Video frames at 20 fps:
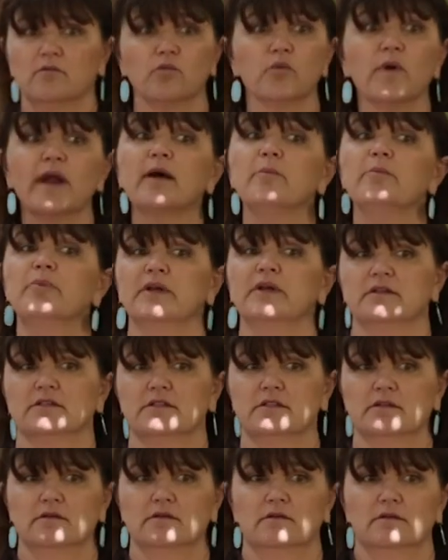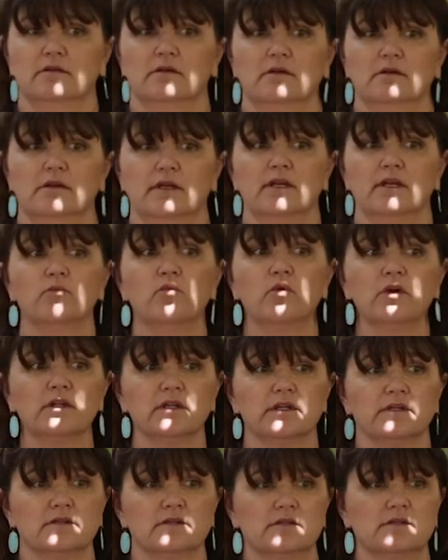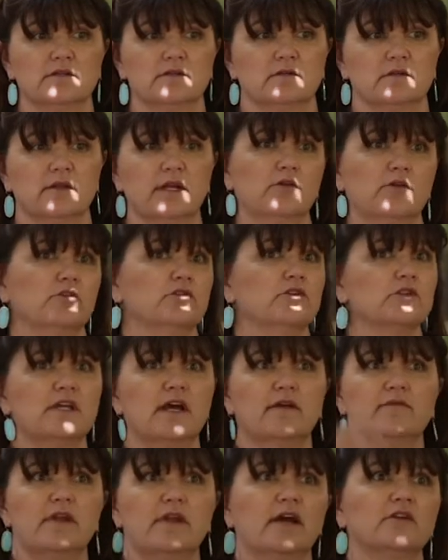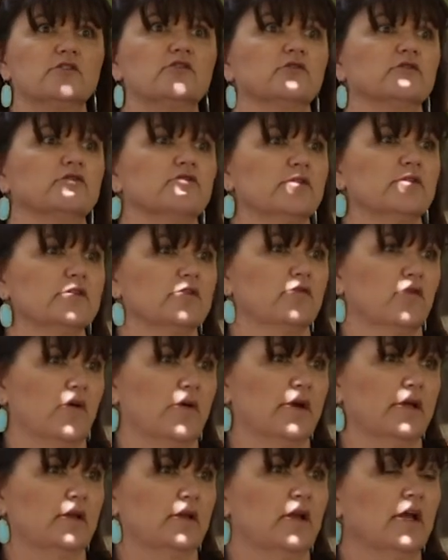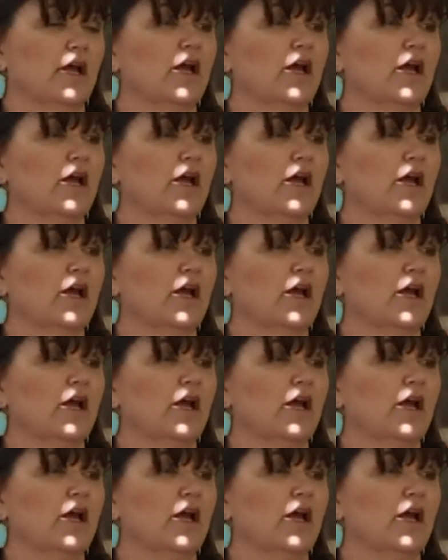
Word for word: rampant in woodlands, like you just have natural trees growing.